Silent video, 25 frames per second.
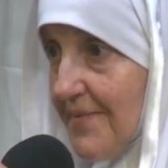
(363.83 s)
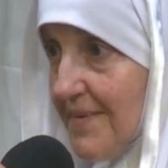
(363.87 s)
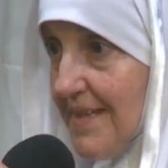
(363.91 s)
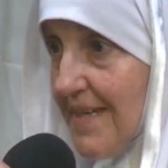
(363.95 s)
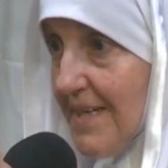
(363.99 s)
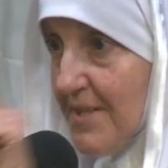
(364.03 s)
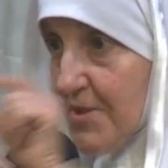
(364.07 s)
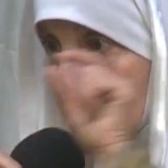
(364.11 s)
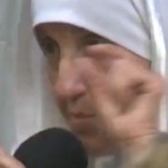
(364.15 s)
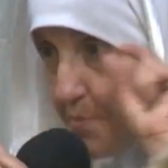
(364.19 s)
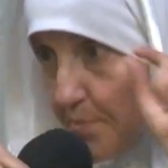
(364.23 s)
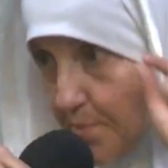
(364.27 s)

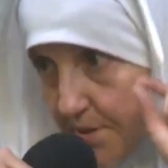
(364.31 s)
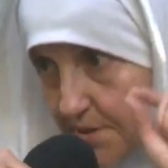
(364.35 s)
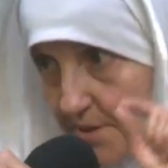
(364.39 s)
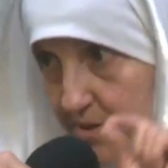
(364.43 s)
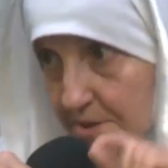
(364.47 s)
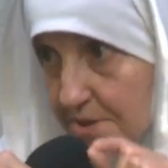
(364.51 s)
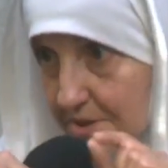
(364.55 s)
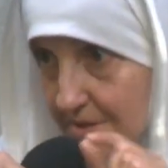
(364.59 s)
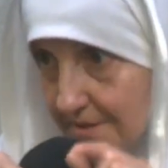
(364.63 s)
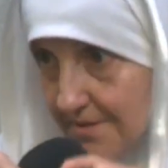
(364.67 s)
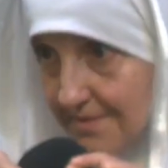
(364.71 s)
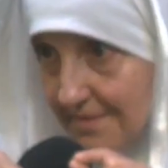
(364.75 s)
as a
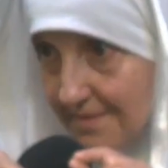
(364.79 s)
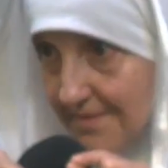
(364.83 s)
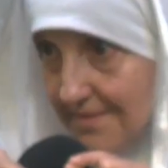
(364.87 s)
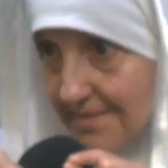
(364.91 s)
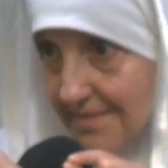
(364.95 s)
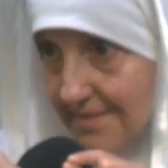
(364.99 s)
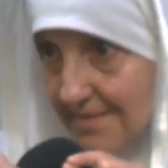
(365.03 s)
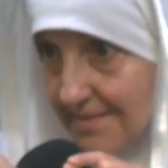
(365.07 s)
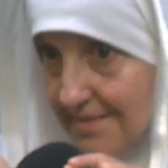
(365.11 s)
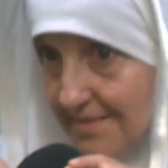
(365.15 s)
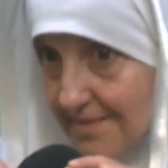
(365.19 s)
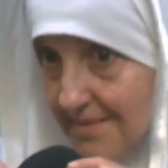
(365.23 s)
person,
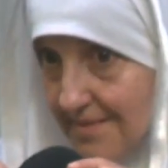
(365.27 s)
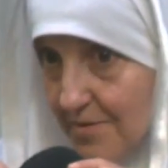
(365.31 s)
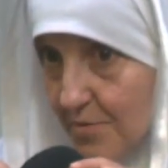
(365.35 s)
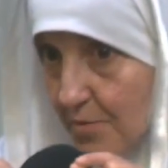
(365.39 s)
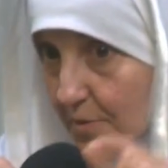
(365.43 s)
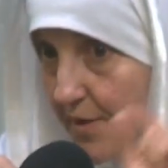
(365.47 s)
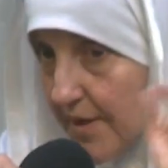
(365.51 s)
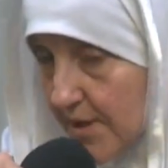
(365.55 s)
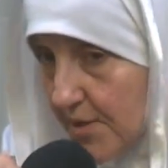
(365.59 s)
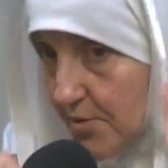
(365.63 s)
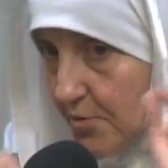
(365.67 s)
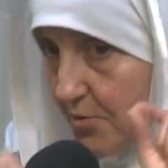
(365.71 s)

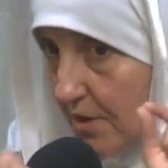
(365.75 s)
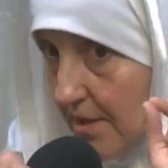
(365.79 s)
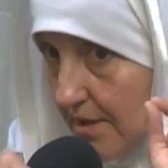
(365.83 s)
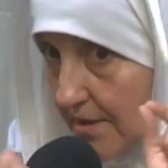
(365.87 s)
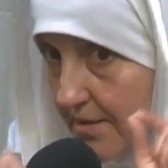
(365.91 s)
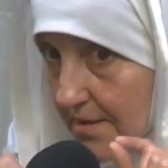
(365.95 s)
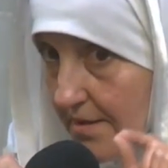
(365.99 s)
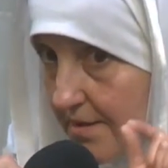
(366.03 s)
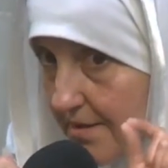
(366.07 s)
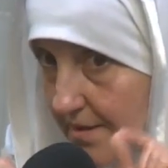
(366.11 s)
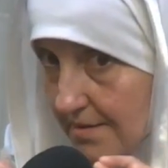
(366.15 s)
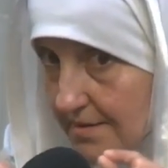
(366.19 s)
when you are
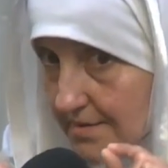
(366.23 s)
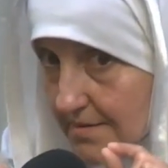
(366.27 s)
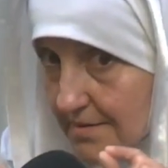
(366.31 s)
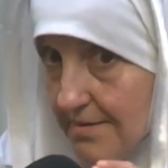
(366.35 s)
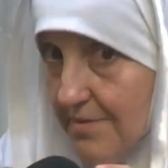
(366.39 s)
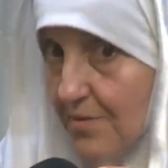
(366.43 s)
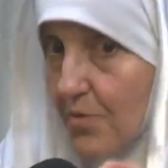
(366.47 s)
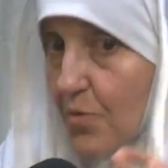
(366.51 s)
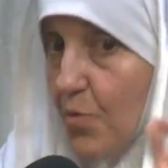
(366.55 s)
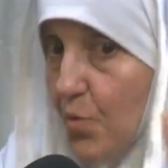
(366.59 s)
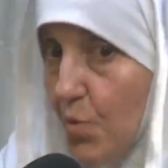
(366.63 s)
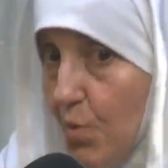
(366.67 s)
there,
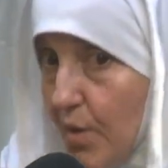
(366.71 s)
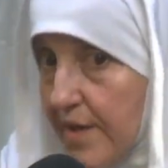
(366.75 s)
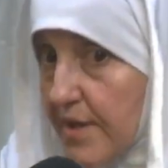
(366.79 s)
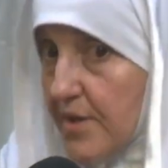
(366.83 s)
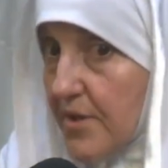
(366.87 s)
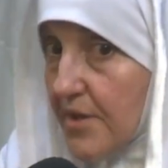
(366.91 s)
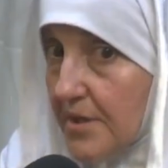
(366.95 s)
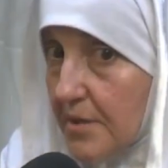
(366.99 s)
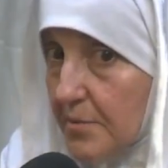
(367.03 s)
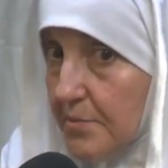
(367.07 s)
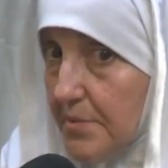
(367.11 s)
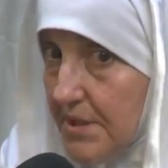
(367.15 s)
what are you
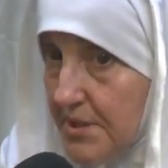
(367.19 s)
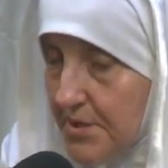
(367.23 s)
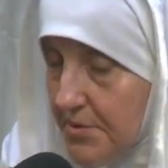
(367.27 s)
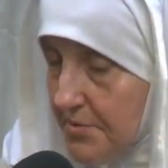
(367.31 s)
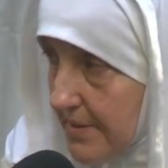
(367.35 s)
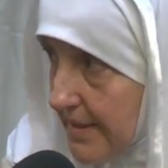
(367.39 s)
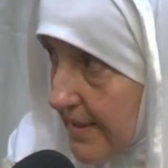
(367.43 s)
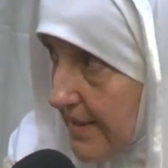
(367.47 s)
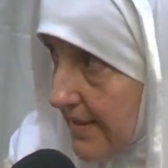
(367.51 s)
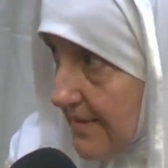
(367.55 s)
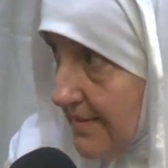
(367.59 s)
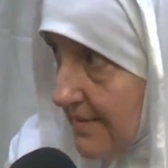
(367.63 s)
going to be
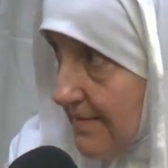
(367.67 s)
doing?